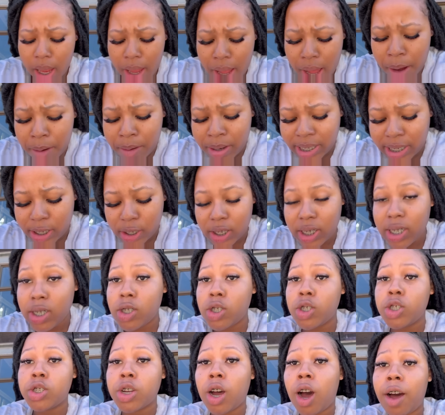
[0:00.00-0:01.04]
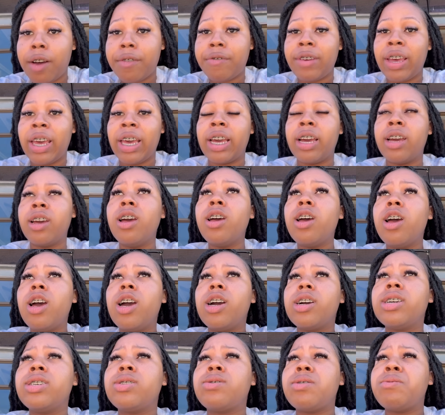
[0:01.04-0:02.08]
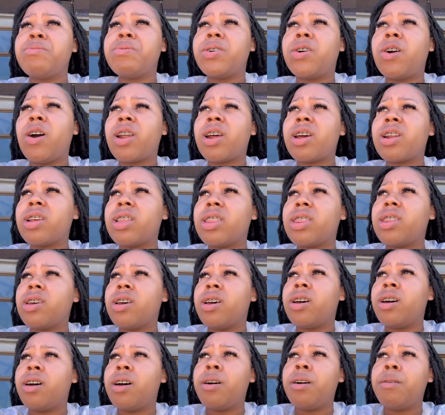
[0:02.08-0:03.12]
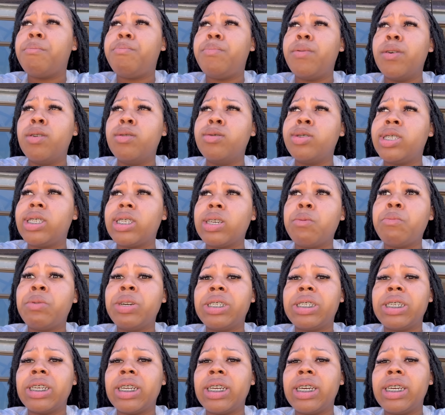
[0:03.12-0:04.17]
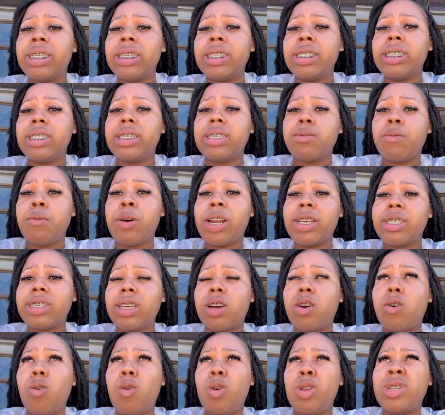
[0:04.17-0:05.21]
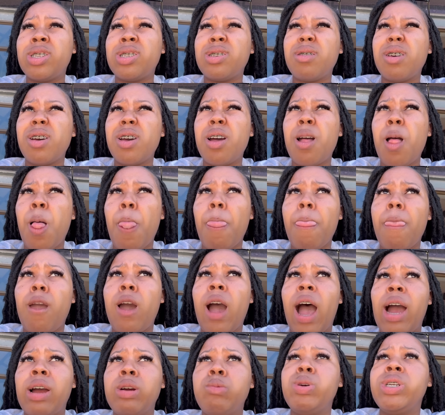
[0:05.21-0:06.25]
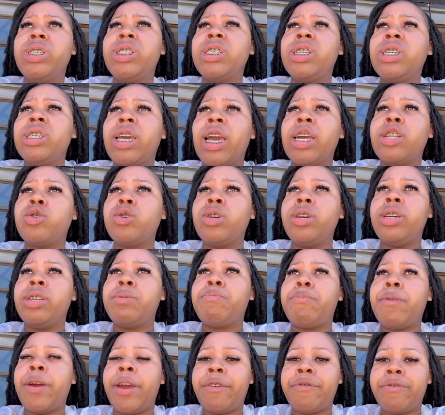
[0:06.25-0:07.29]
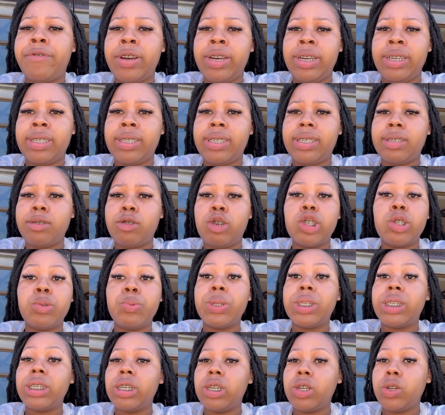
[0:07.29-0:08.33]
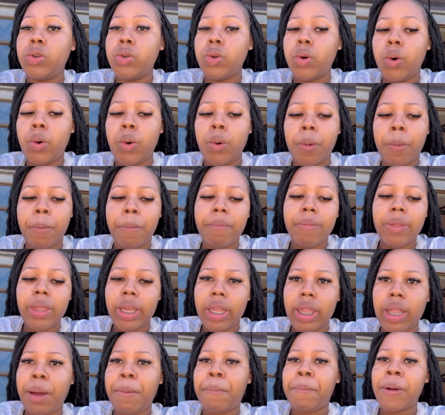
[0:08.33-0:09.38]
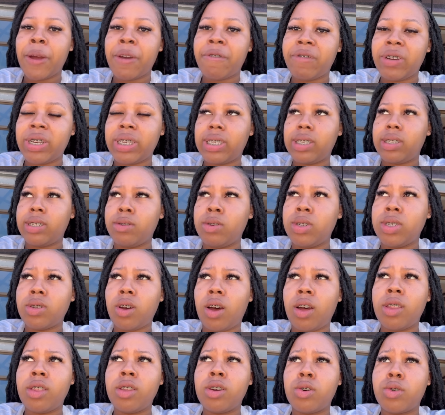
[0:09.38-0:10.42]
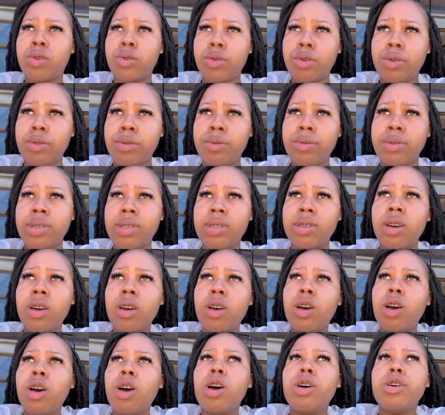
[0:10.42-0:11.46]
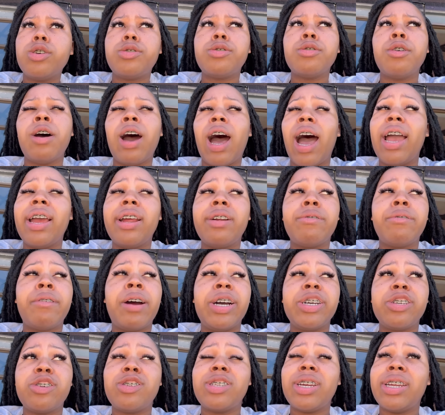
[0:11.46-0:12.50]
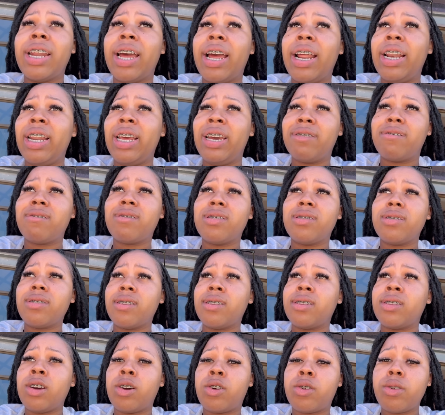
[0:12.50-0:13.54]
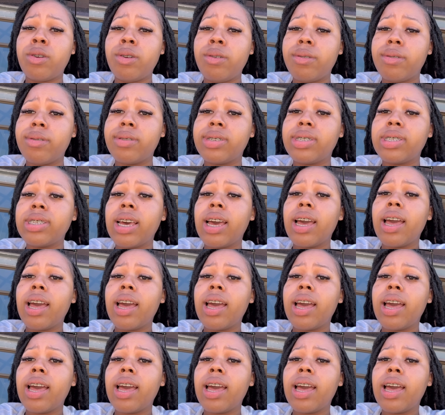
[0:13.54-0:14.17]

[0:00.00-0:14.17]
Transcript: I was starving. Because when we got out of the boat, we didn't, what is it called? We didn't get to eat breakfast because we didn't know that breakfast is on the cruise. So I rushed and I left the cruise.